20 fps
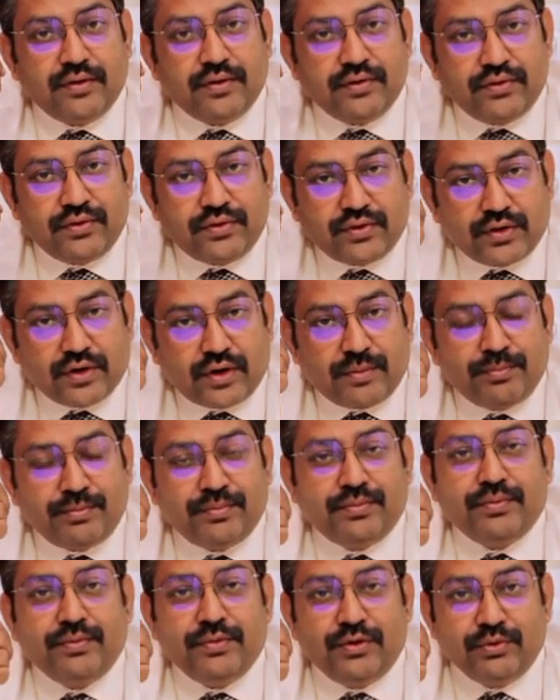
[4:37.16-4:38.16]

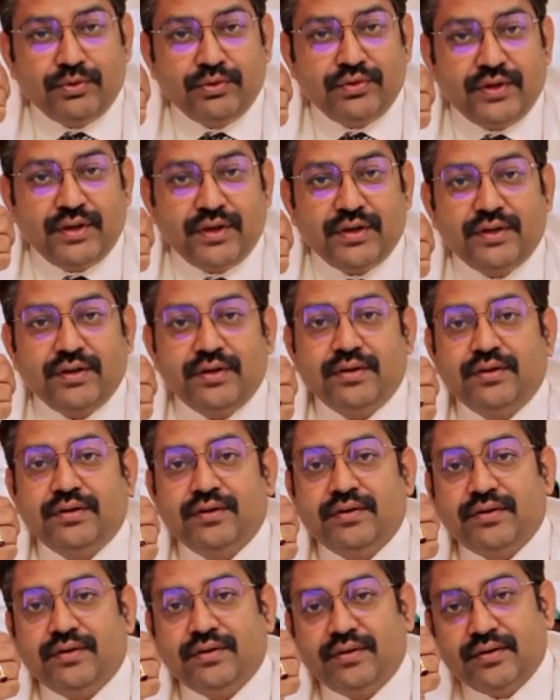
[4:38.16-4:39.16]
stop using
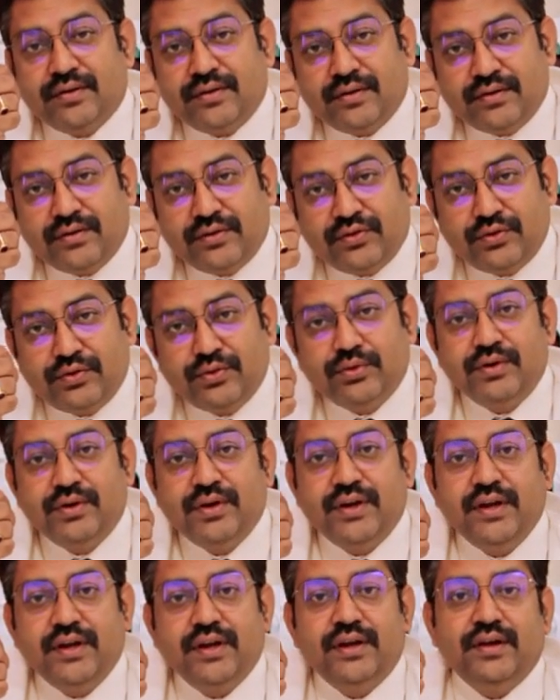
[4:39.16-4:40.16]

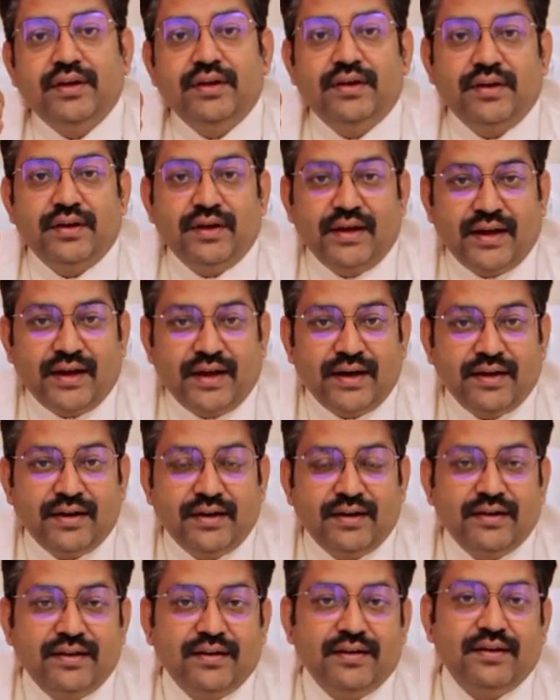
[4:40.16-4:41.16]
sugary and
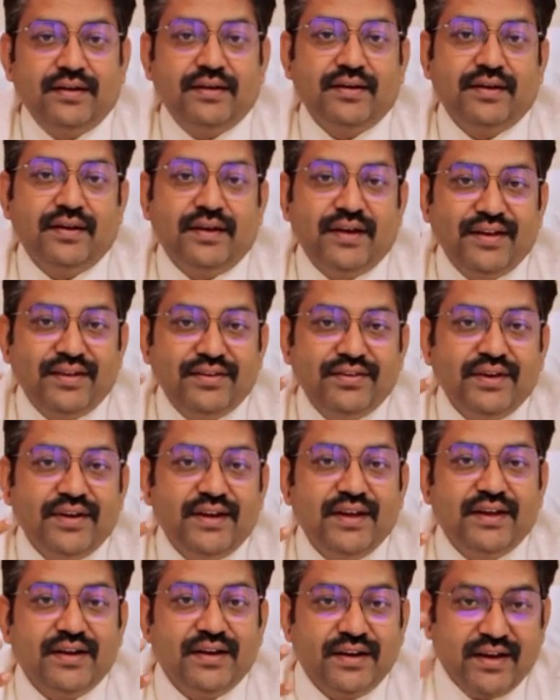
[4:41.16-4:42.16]

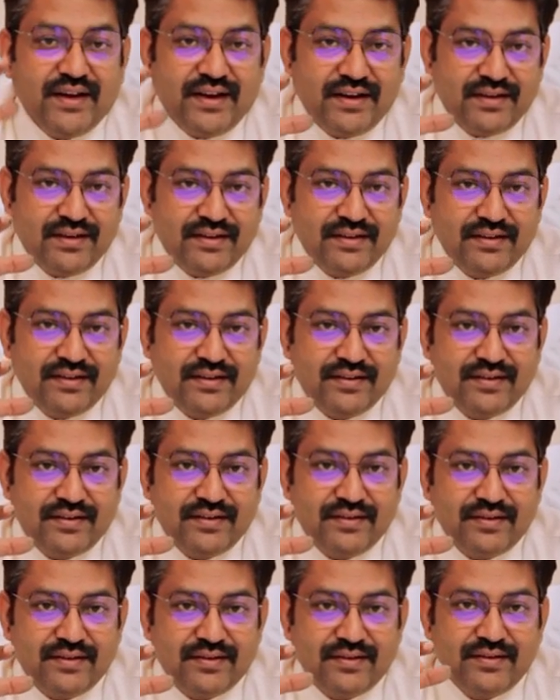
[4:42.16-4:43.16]
acidic diet.
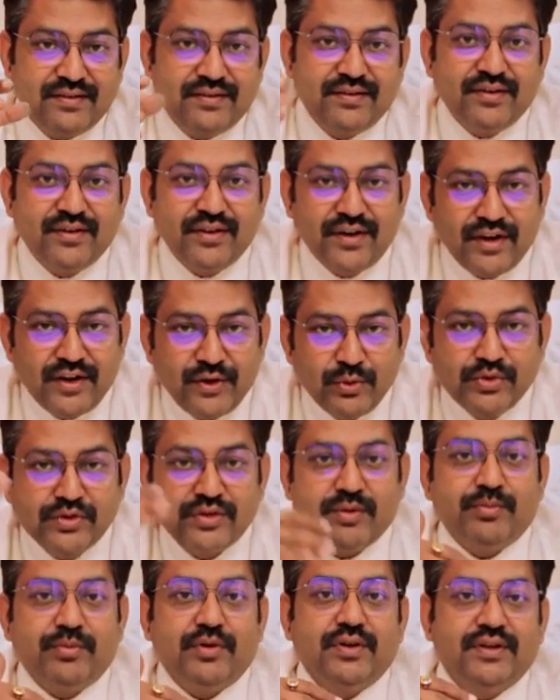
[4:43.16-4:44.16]
Reduce
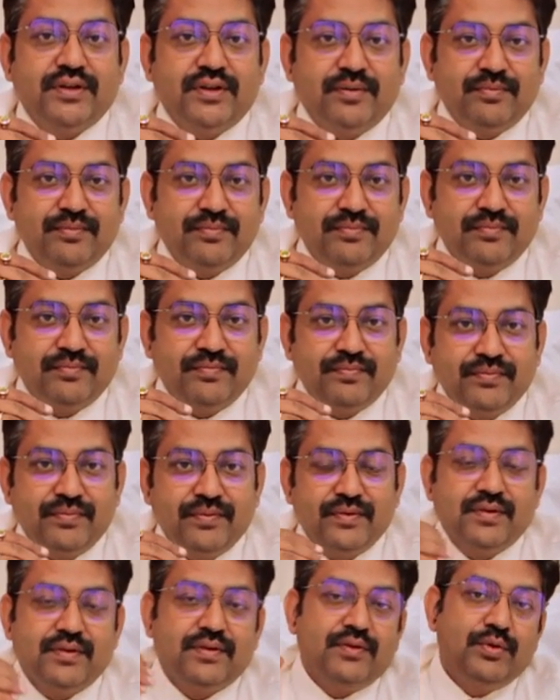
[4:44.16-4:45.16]
upon
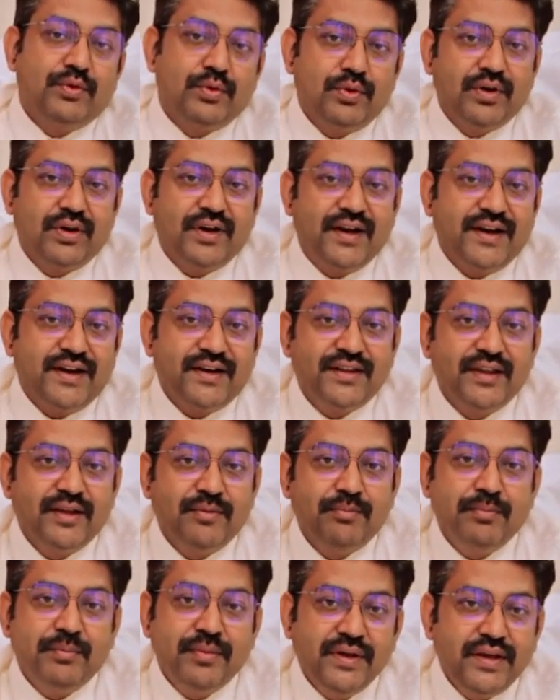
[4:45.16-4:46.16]
them. Don't let
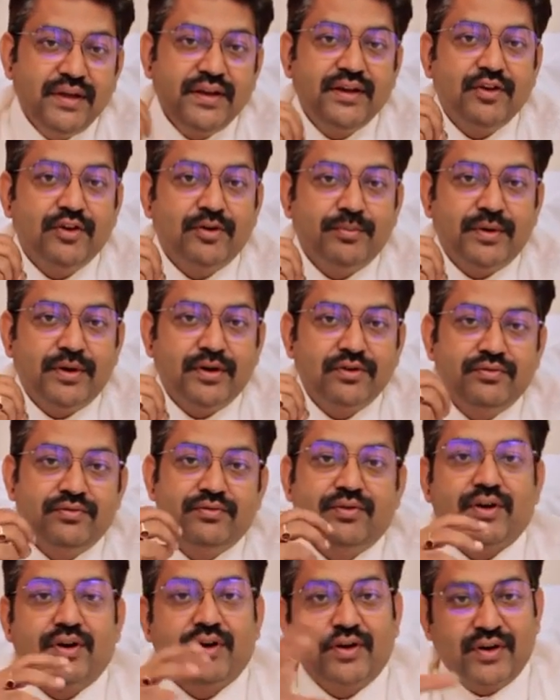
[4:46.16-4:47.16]
them be in your mouth
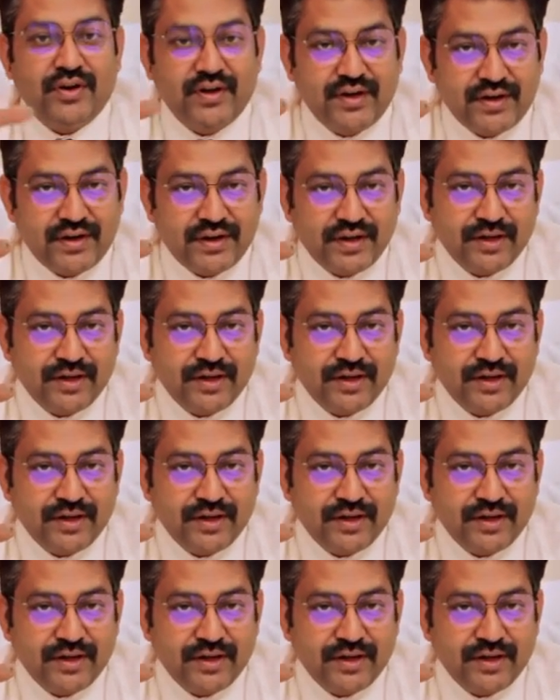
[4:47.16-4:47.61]
for longer.